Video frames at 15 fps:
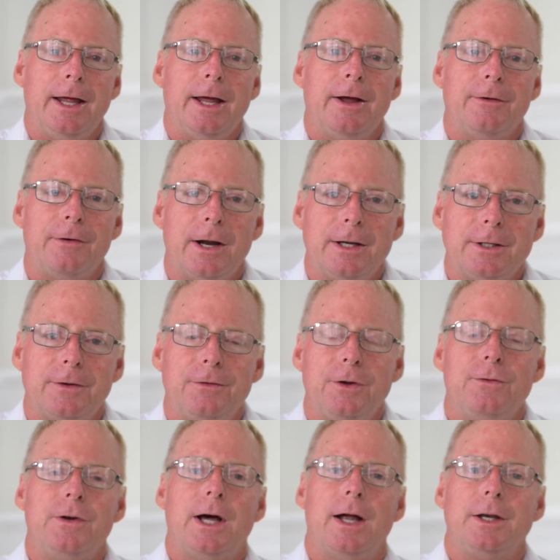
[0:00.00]
Friends, if
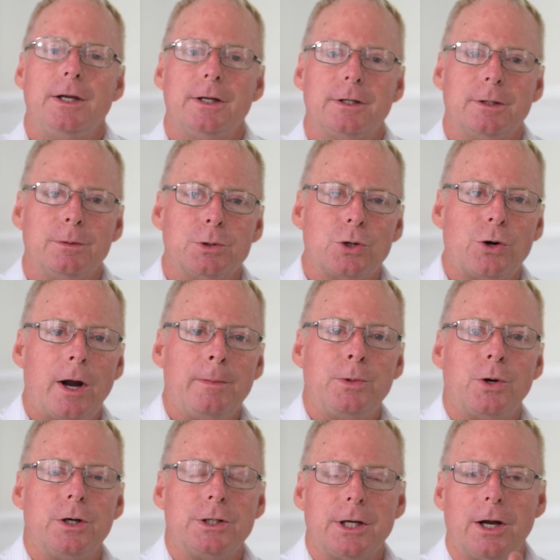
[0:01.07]
you've not yet subscribed to
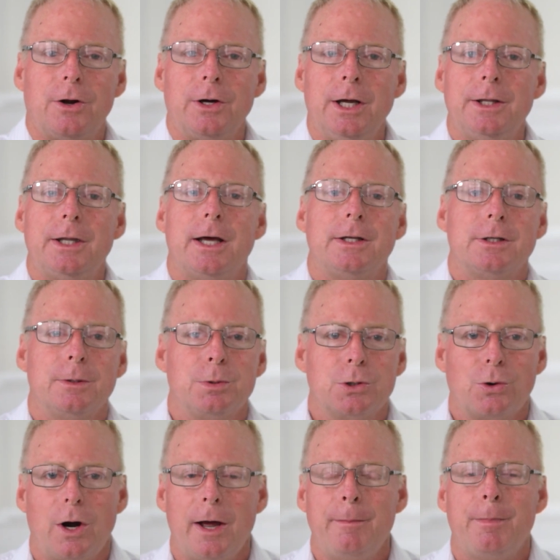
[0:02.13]
our channel, hit that
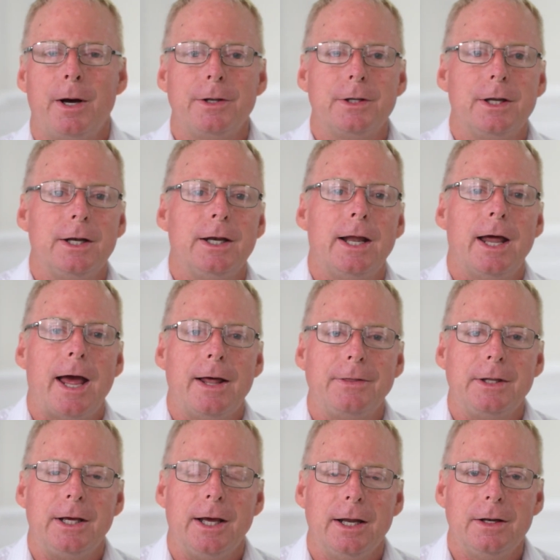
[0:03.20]
subscribe button at
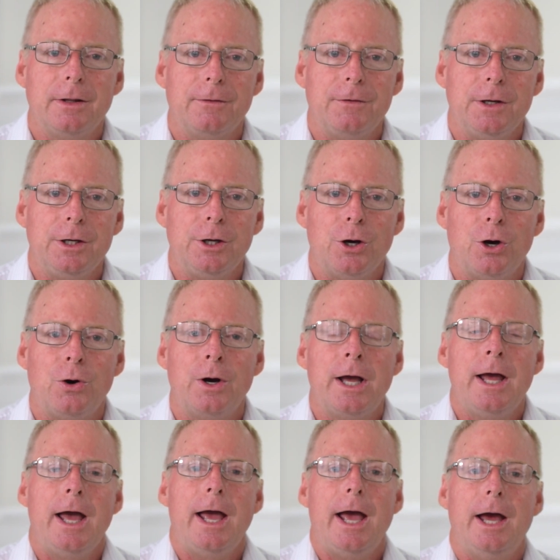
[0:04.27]
the end of the video
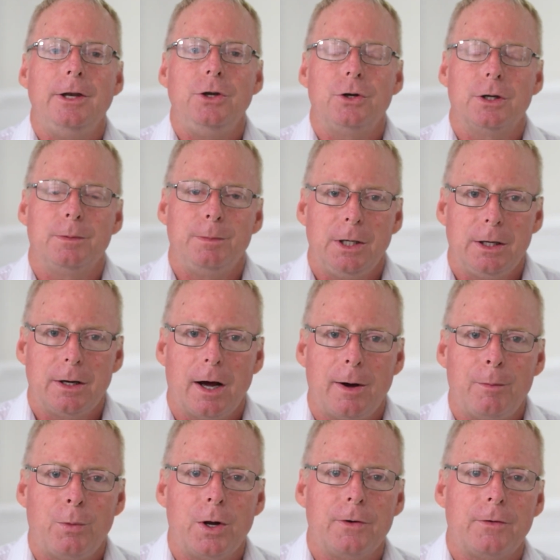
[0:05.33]
and you can
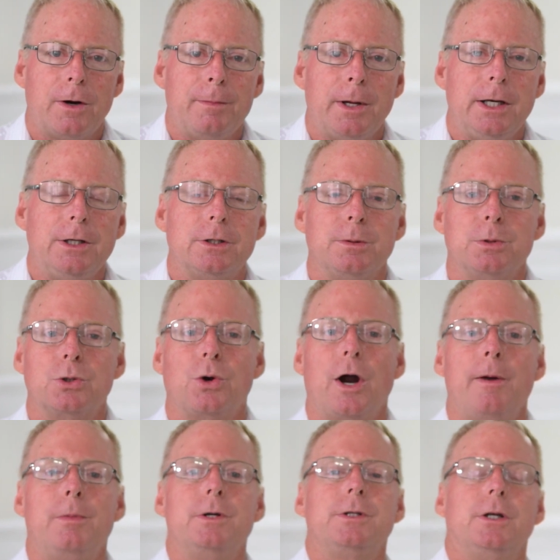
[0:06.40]
become one of our many
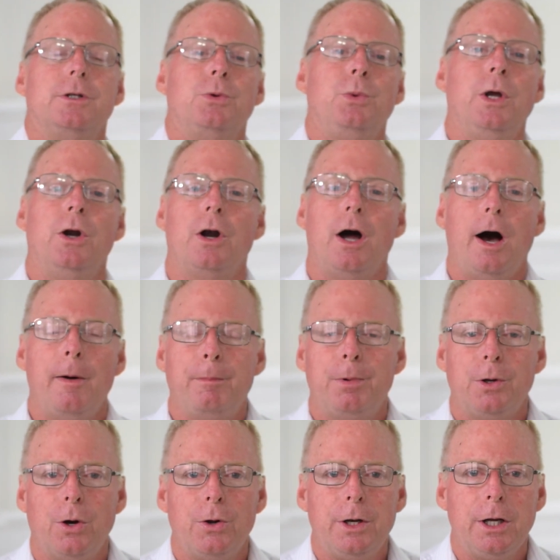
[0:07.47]
subscribers, as we are
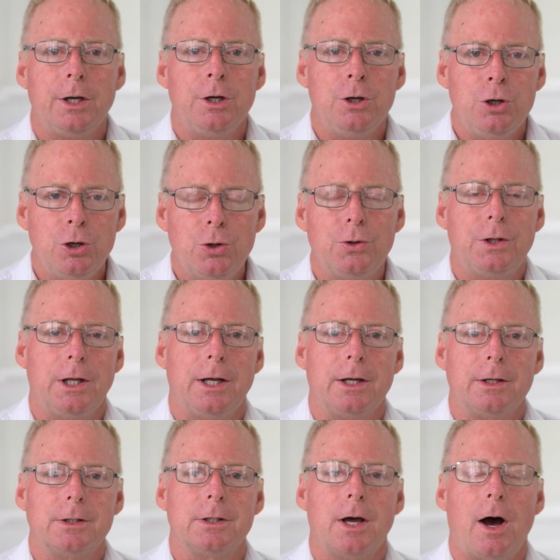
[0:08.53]
uploading new
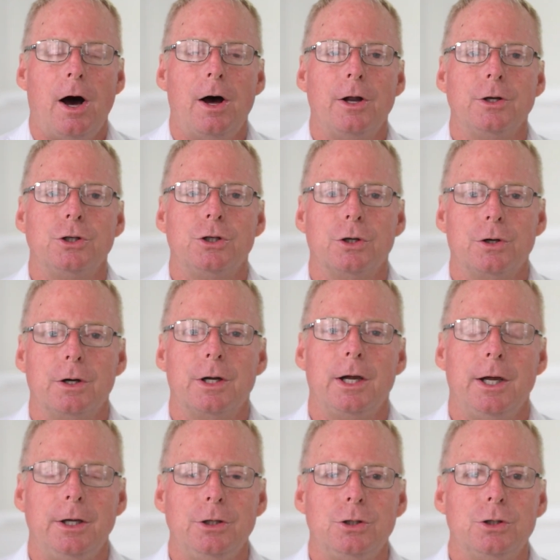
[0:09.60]
things on
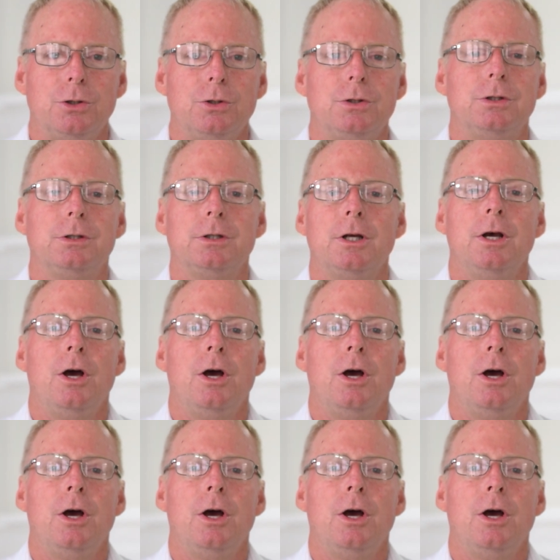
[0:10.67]
sugarcane juice